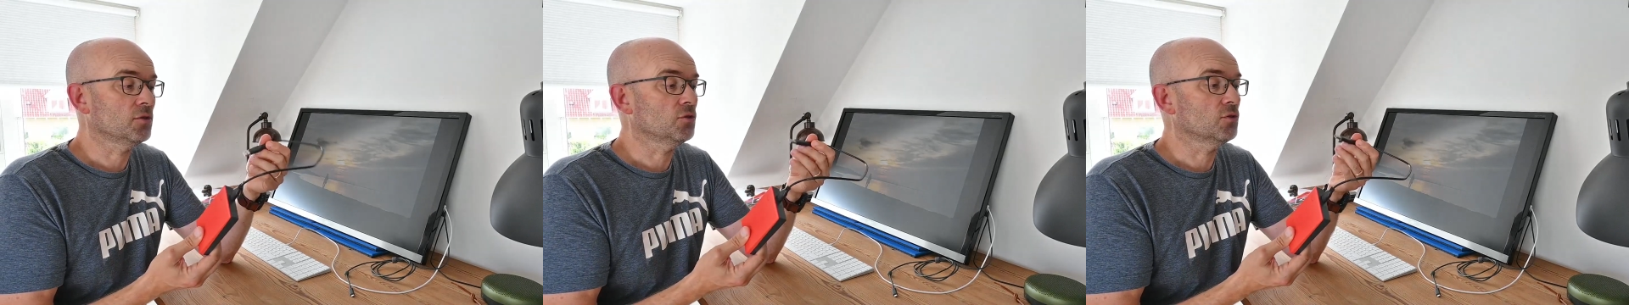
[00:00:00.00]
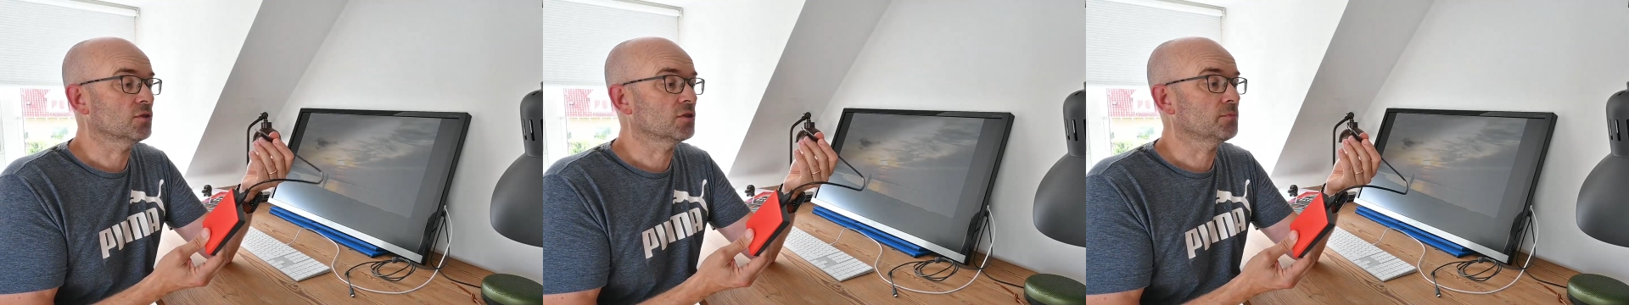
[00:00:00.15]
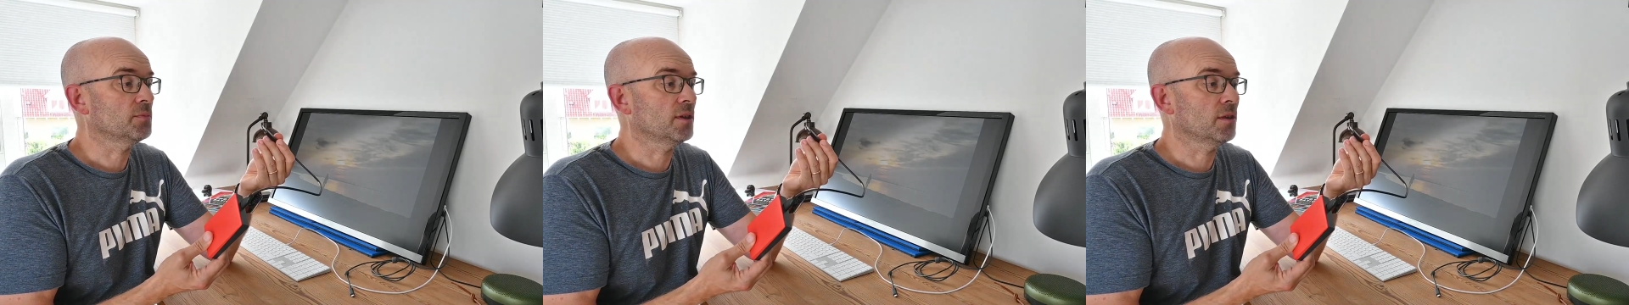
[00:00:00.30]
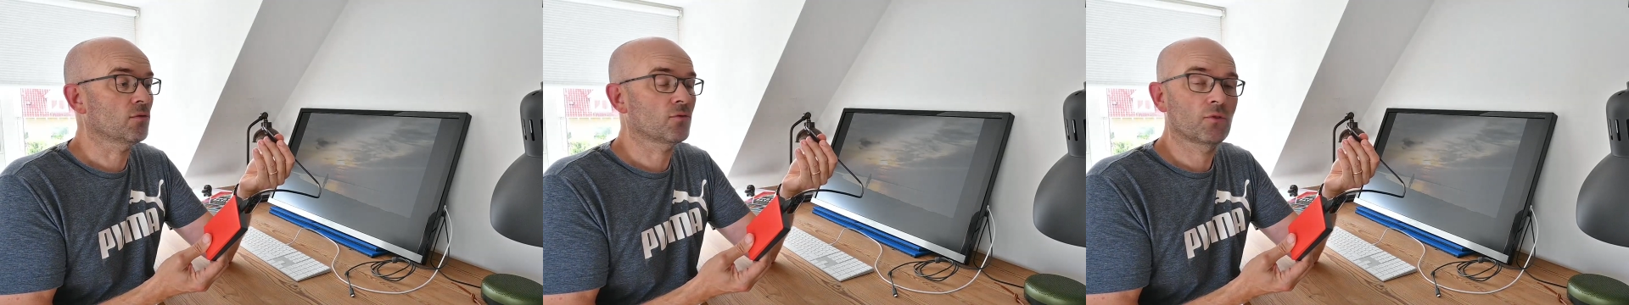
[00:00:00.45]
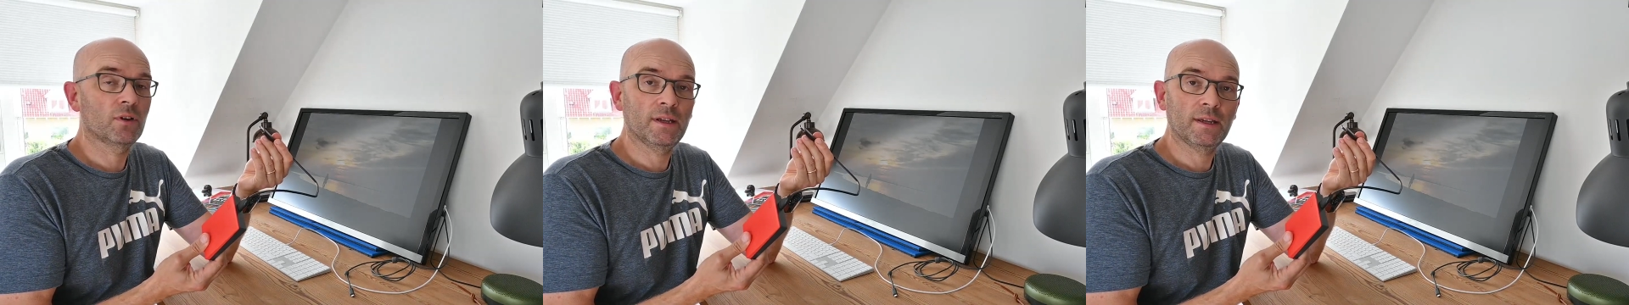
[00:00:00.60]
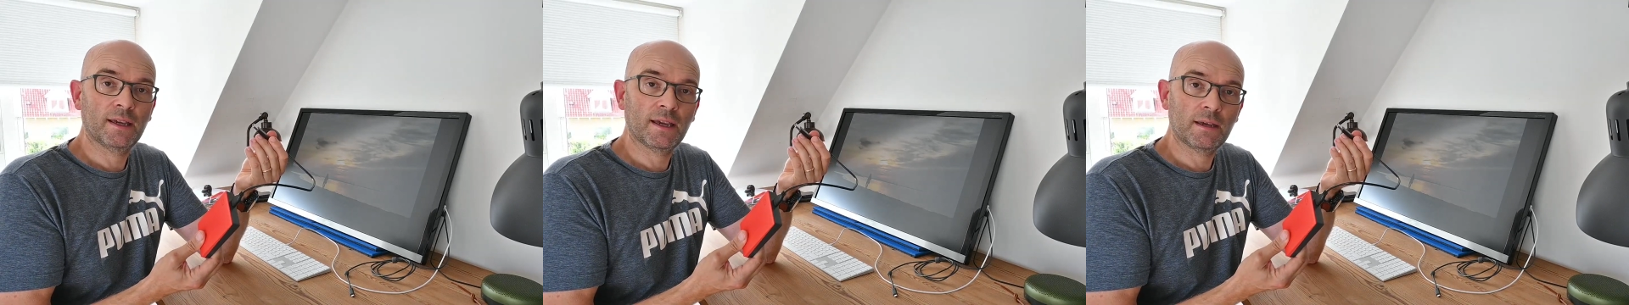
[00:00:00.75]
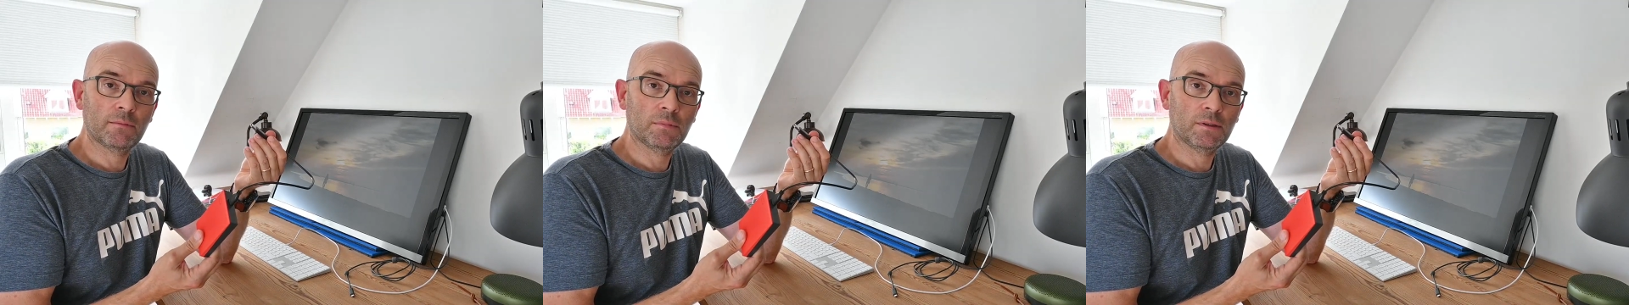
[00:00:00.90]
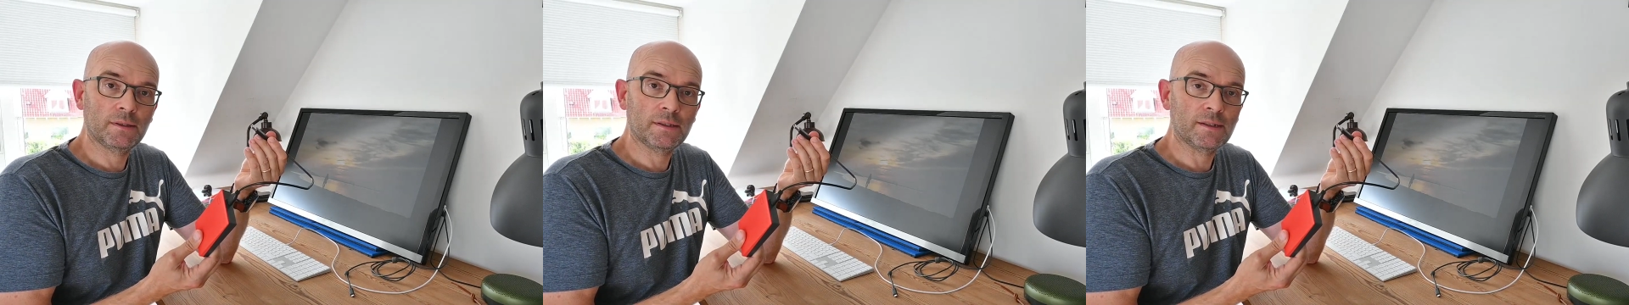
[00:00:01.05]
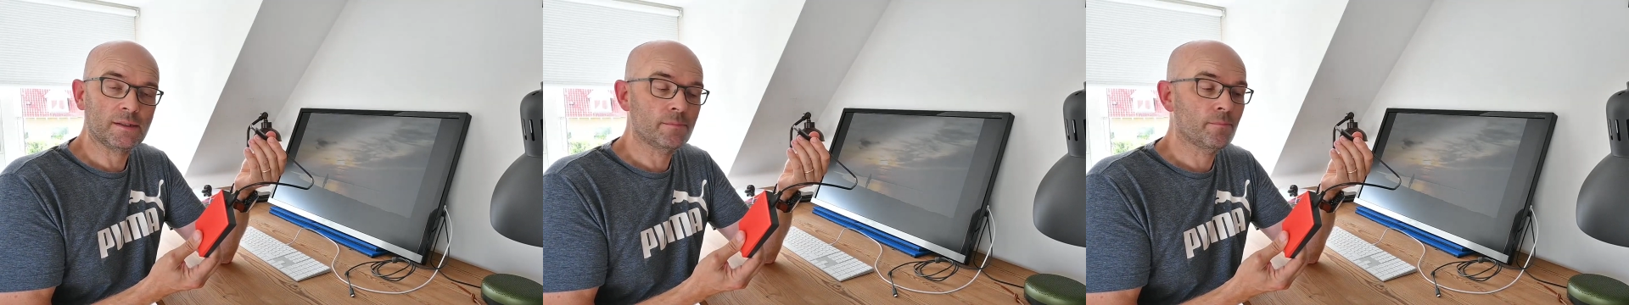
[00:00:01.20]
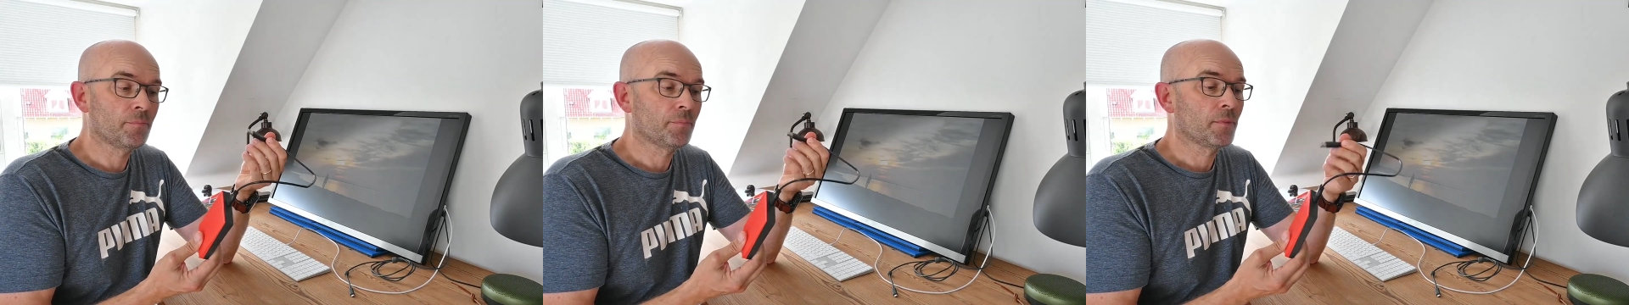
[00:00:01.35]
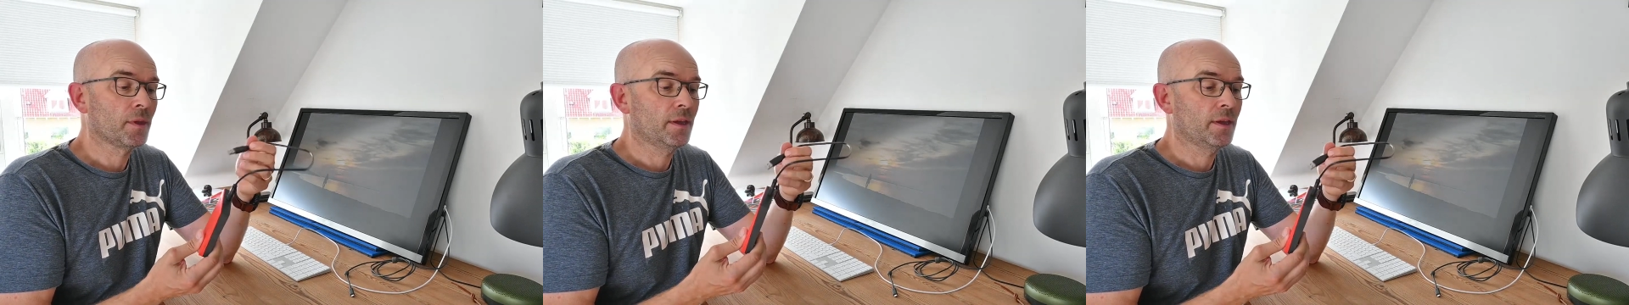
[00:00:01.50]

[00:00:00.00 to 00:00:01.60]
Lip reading: USB 3 cable here.